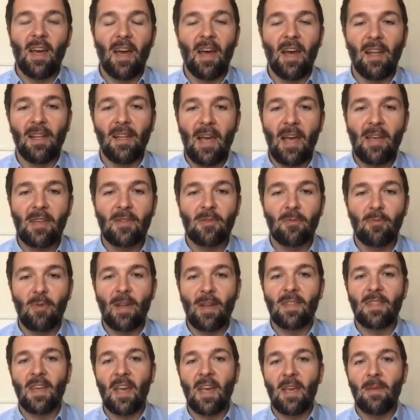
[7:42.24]
less
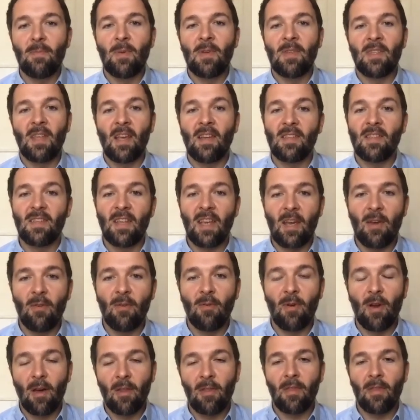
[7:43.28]
red tape as they see it
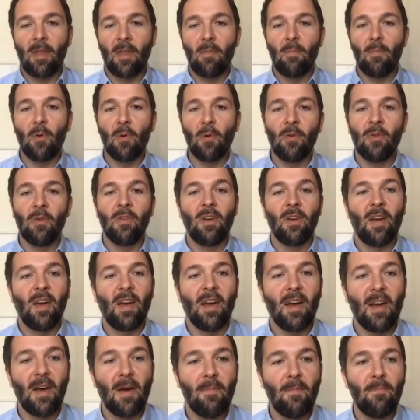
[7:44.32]
rather than more.
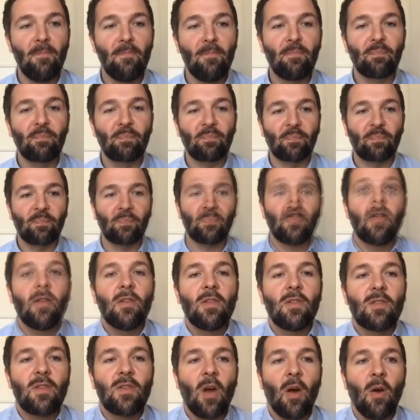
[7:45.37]

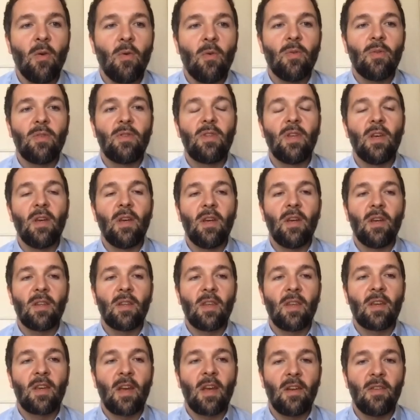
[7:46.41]
So
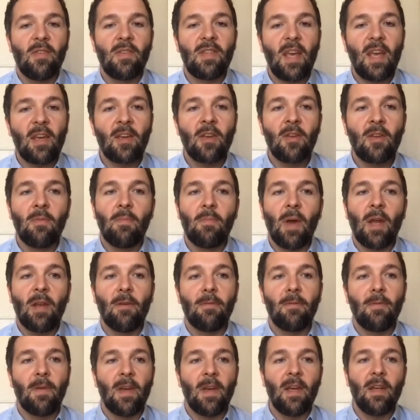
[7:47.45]
the kind of second
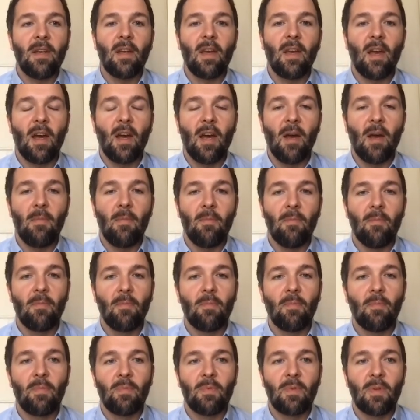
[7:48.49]
benefit
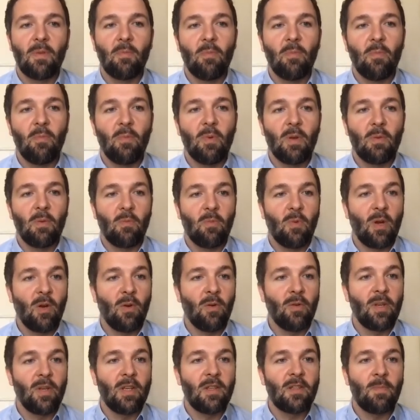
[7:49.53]
we
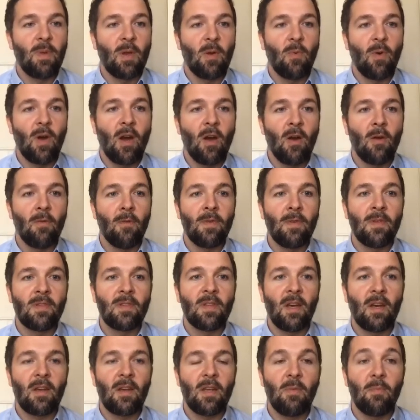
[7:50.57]
all need to be aware of is
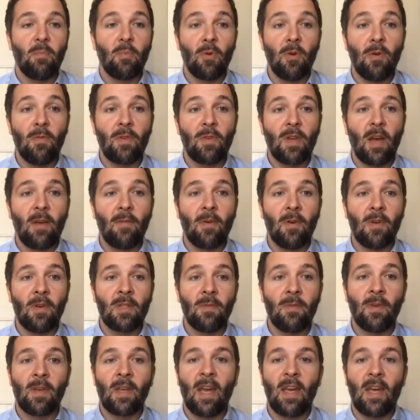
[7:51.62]
that improved
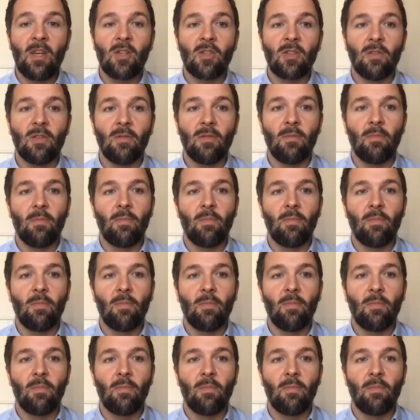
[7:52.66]
diversification.